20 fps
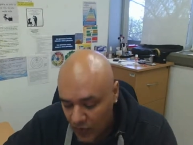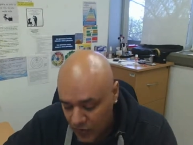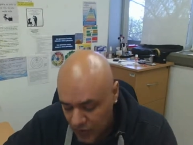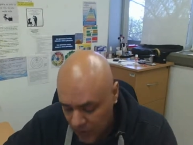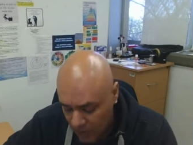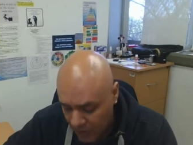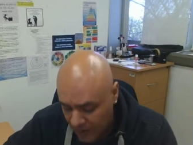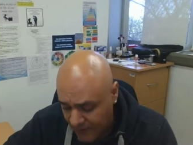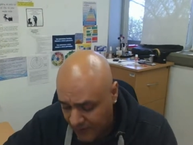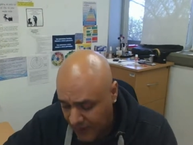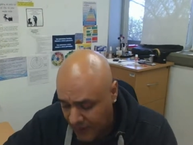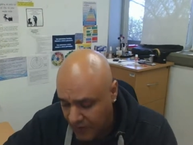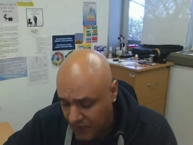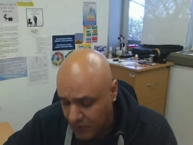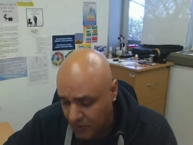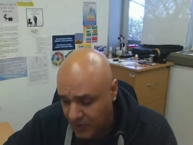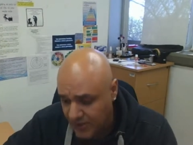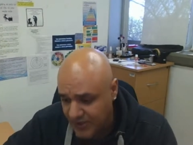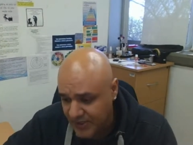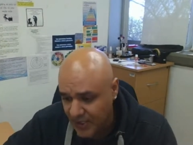So what they
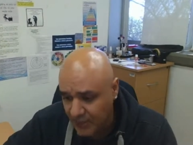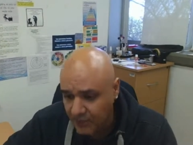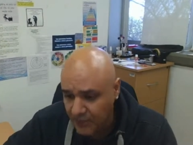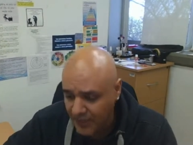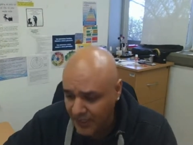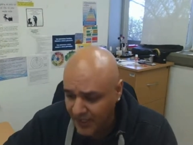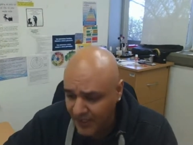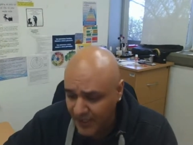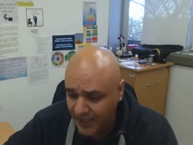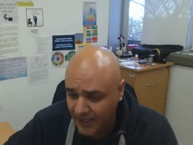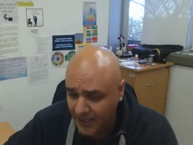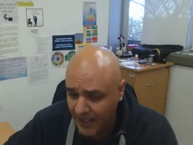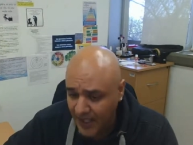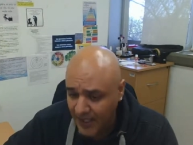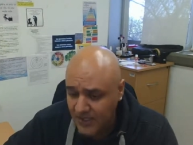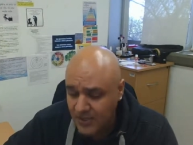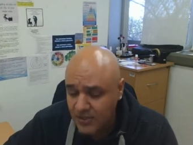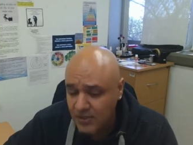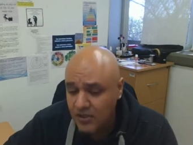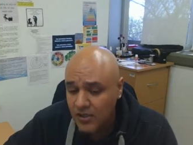do is they plan a
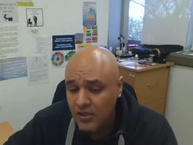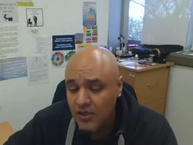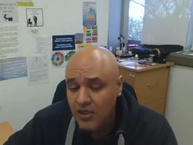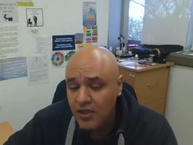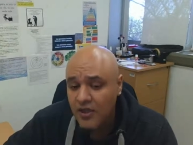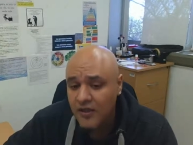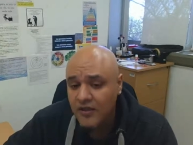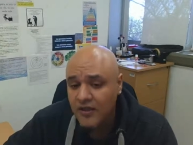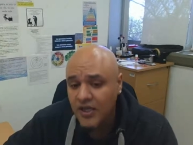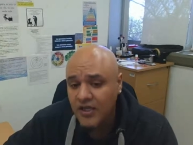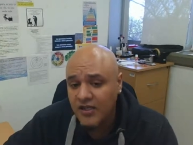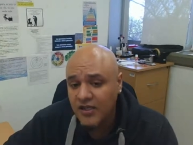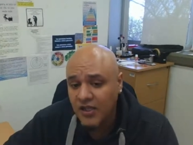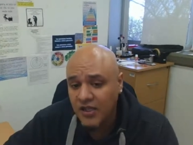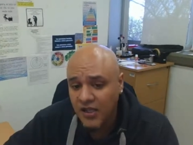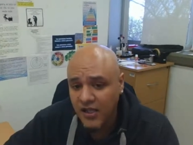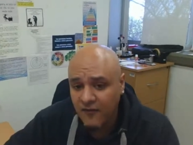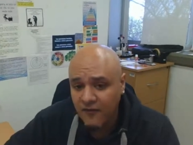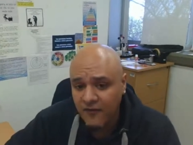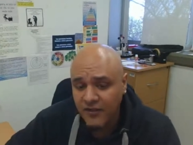class, they
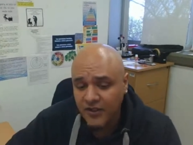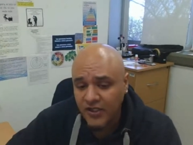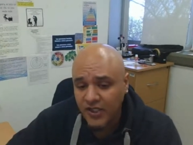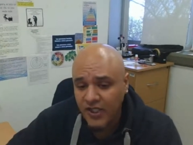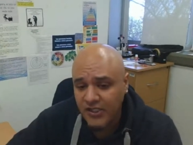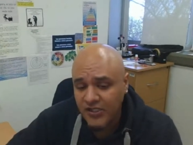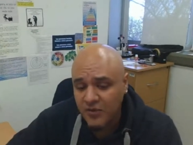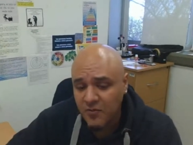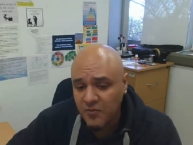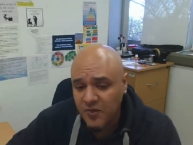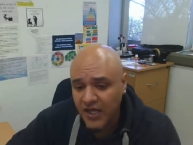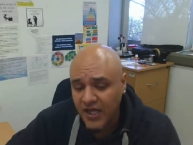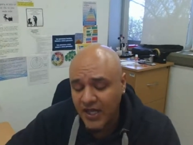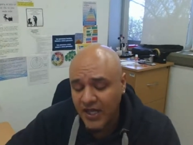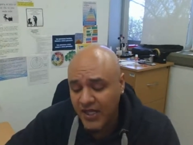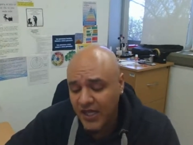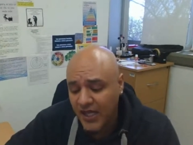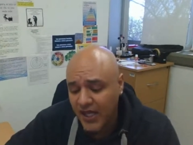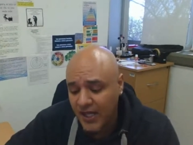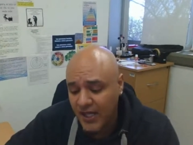deliver the lesson
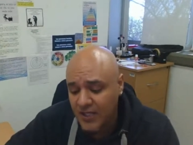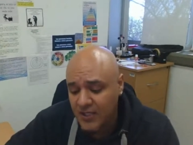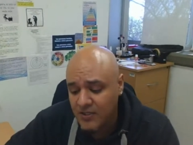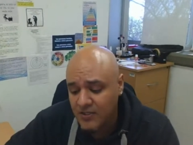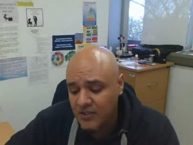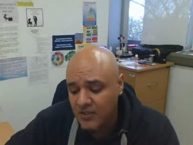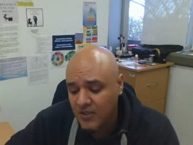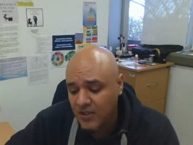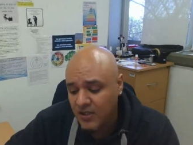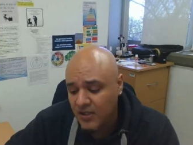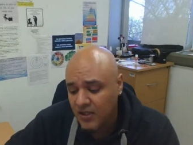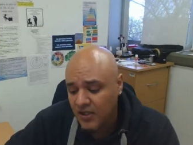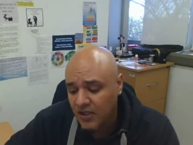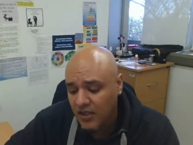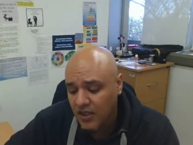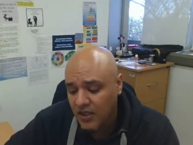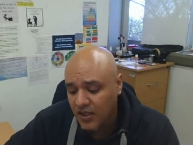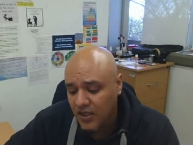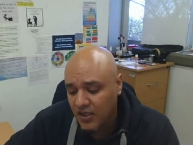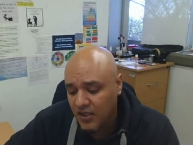plan ahead.
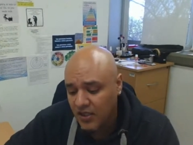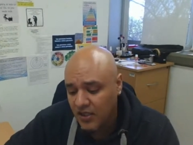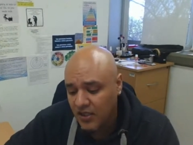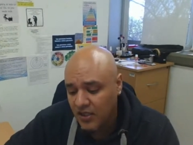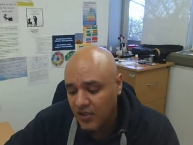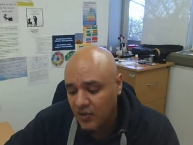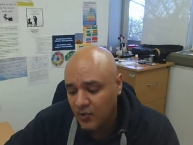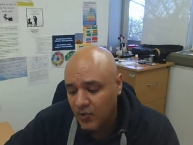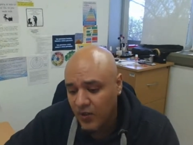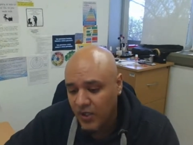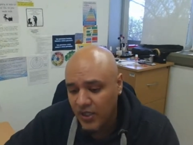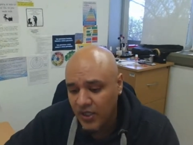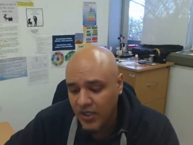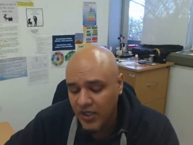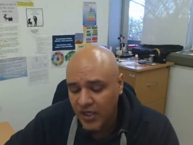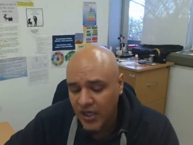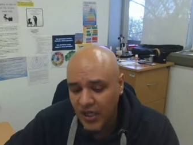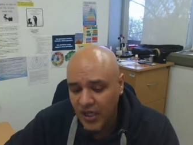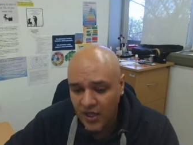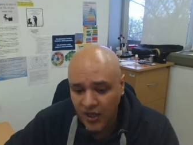Uh,
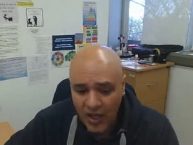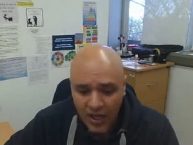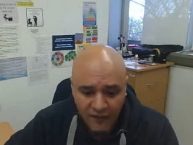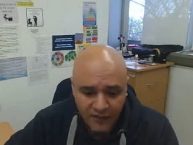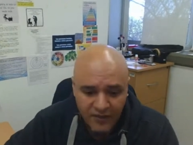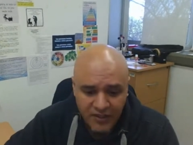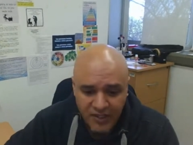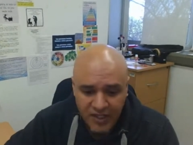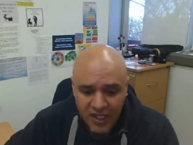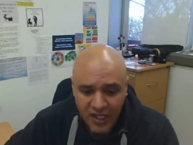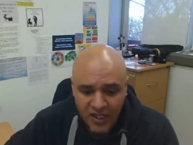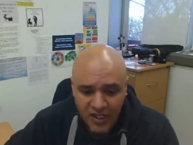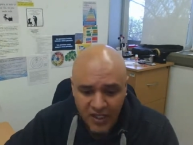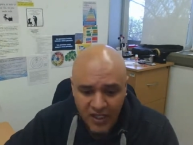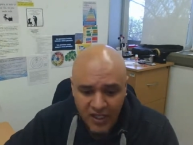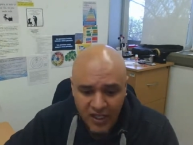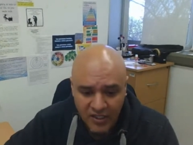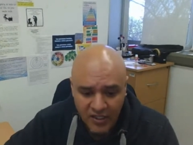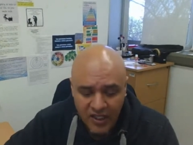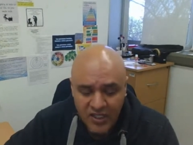we have a,
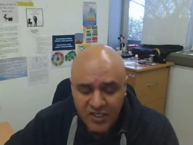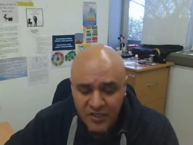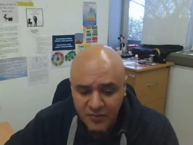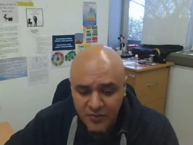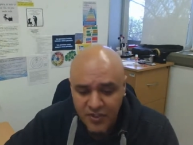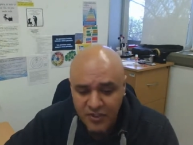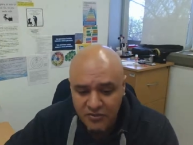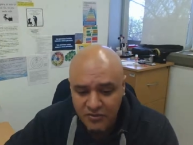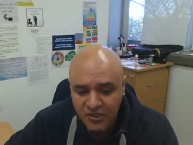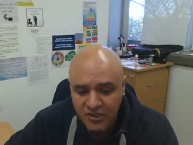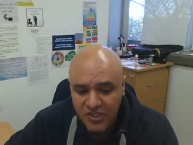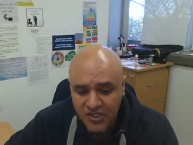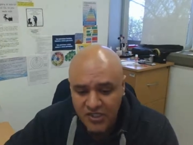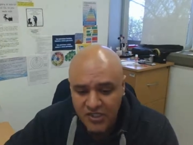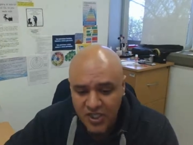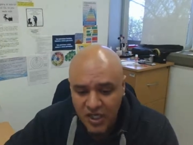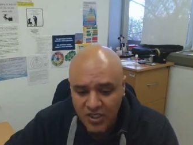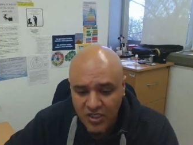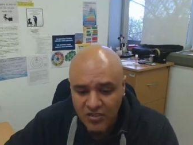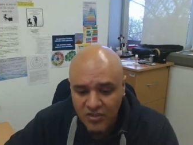uh, an individual
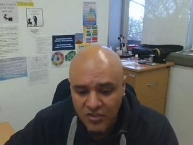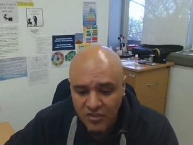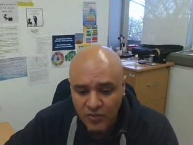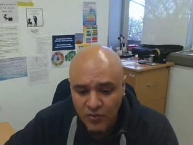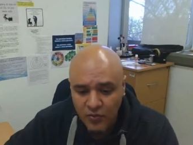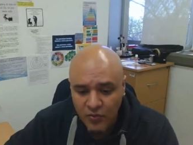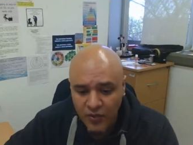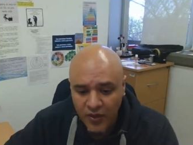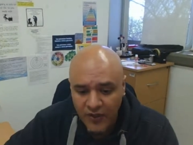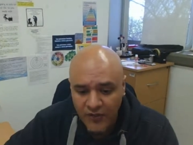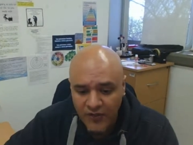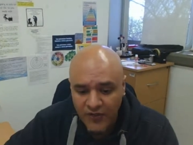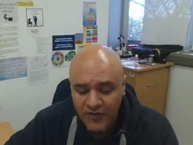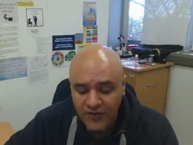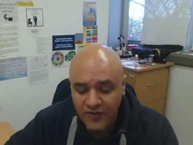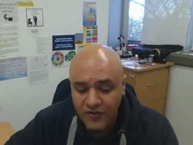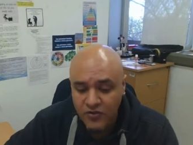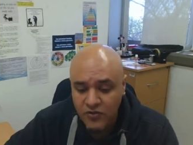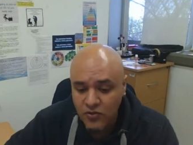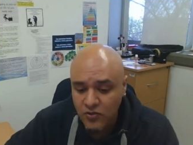discussion
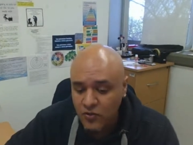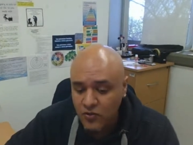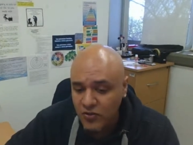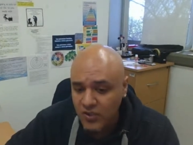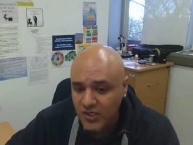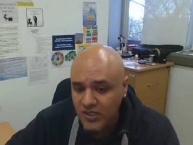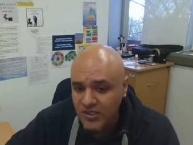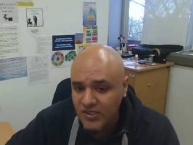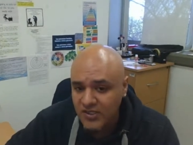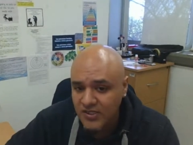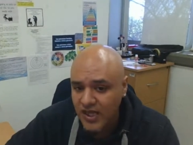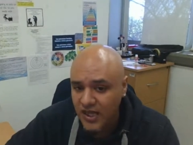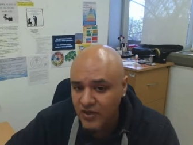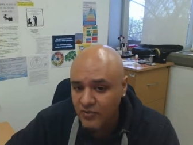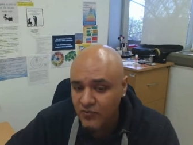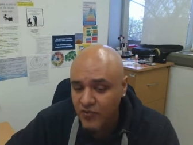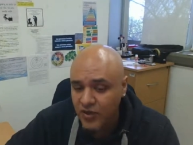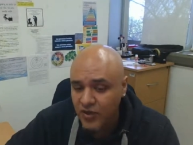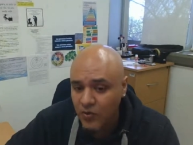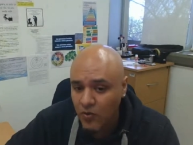with the students
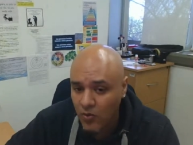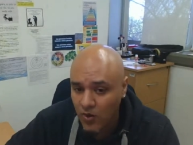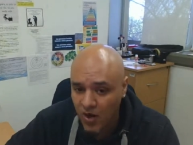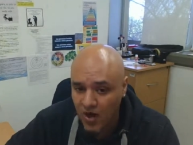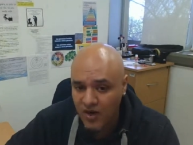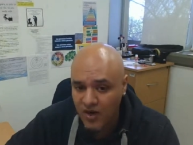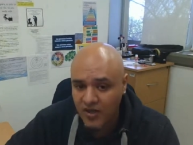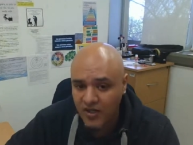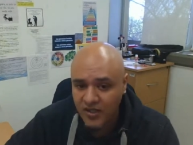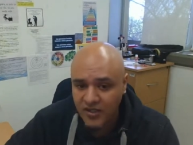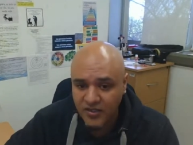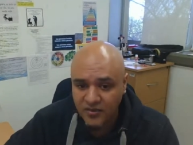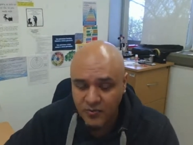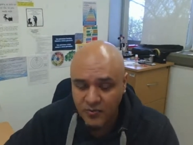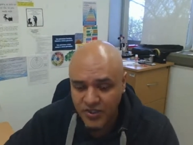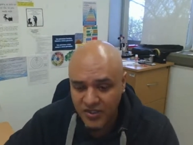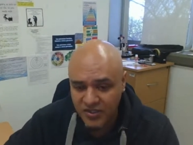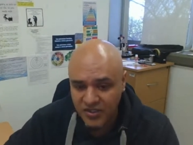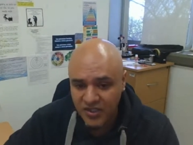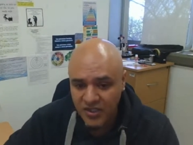that require it,
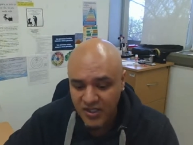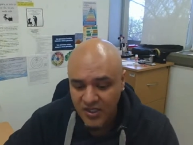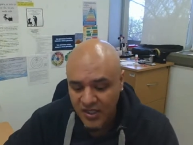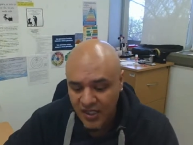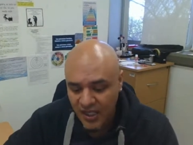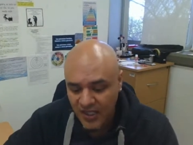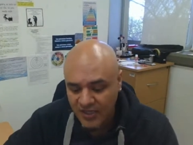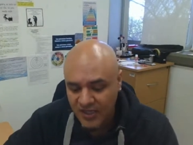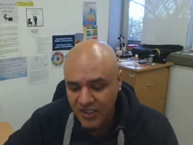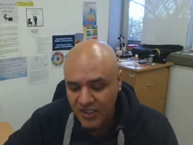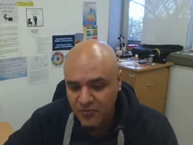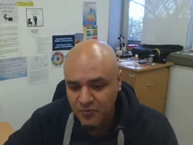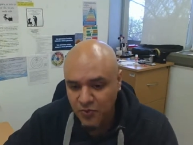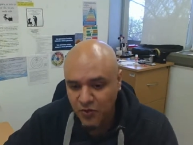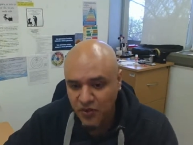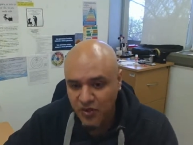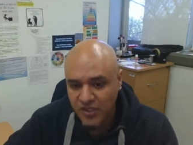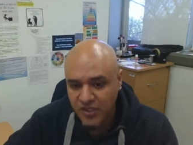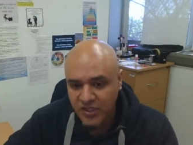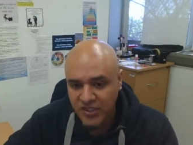which at this
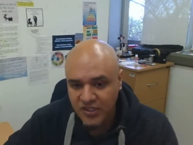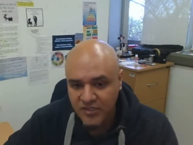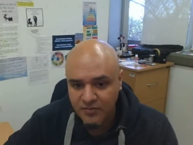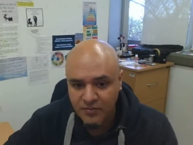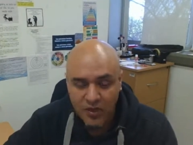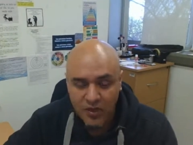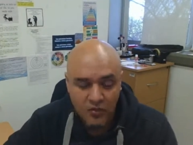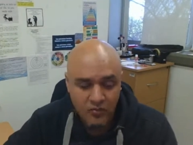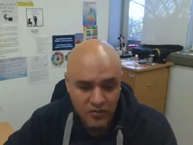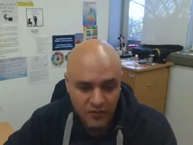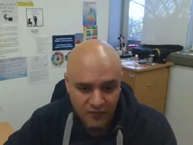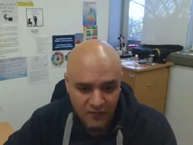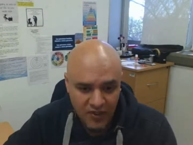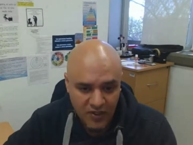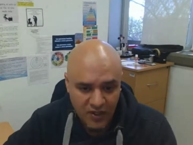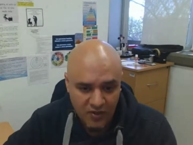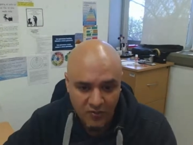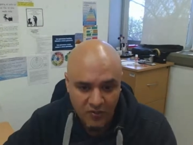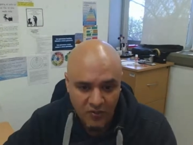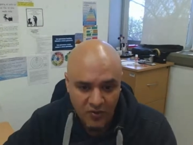point is most of
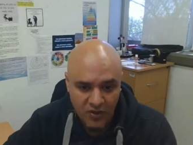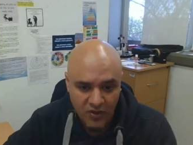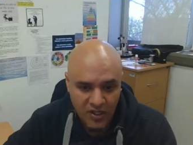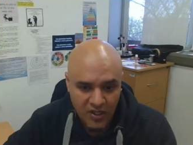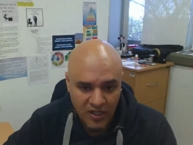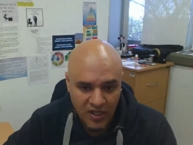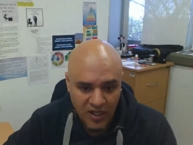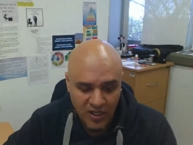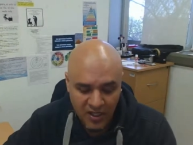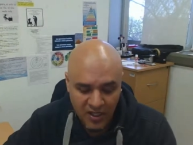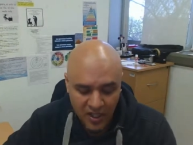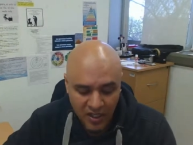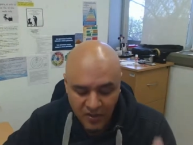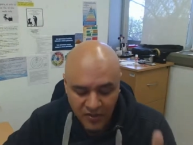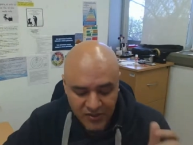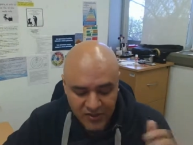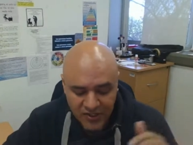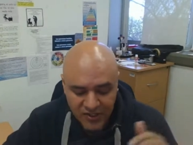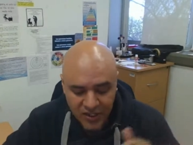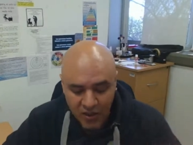them, or I, I
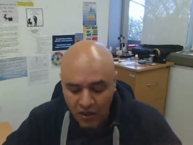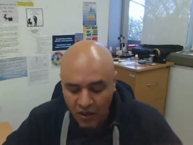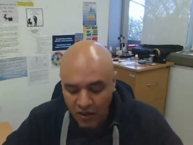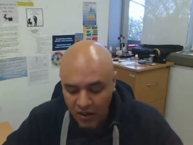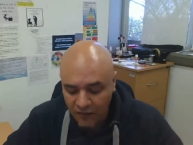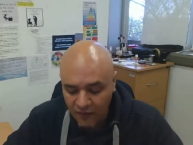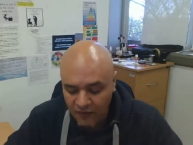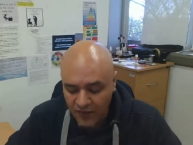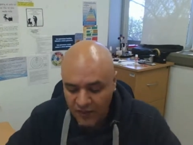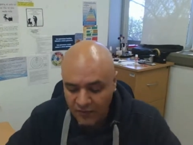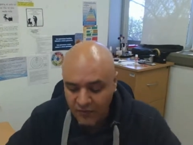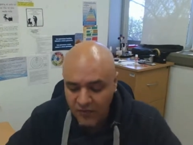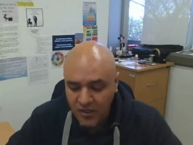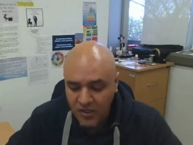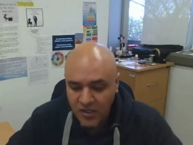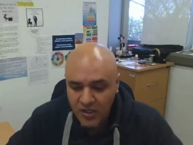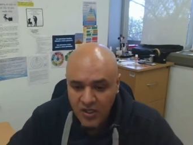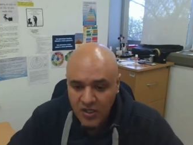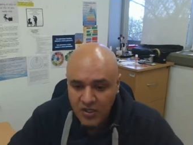could say all of them,